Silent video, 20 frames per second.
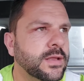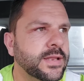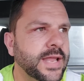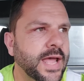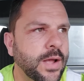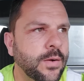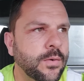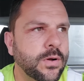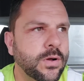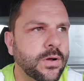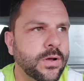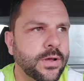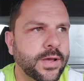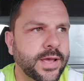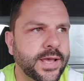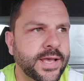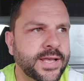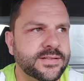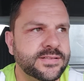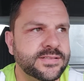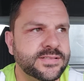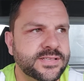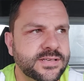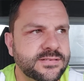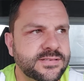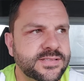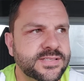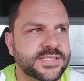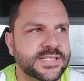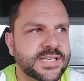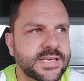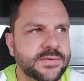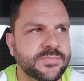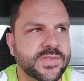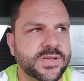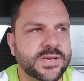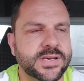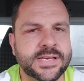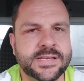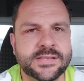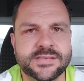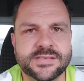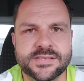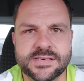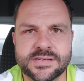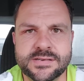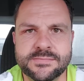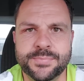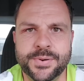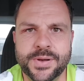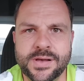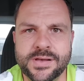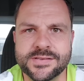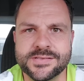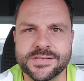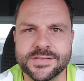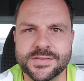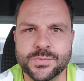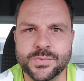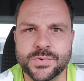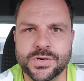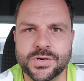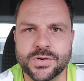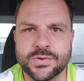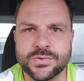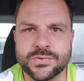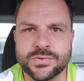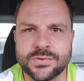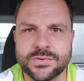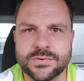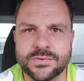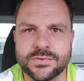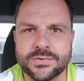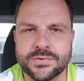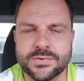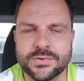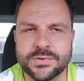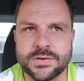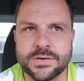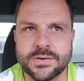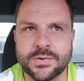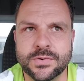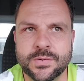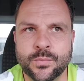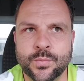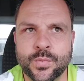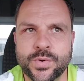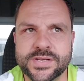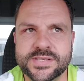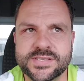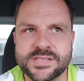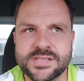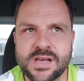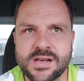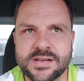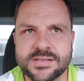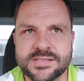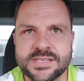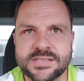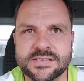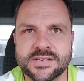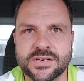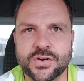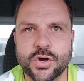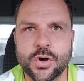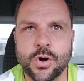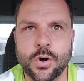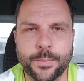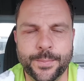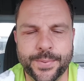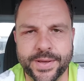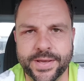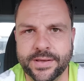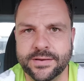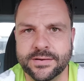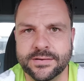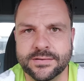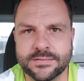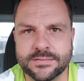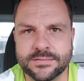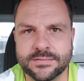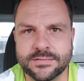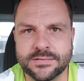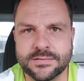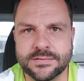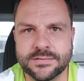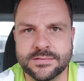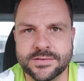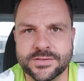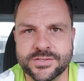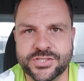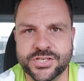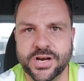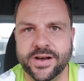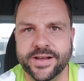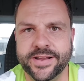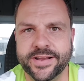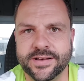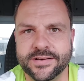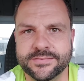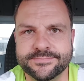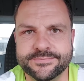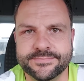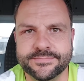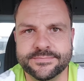Now, it does seem that in certain parts of the world, we're starting to copy China.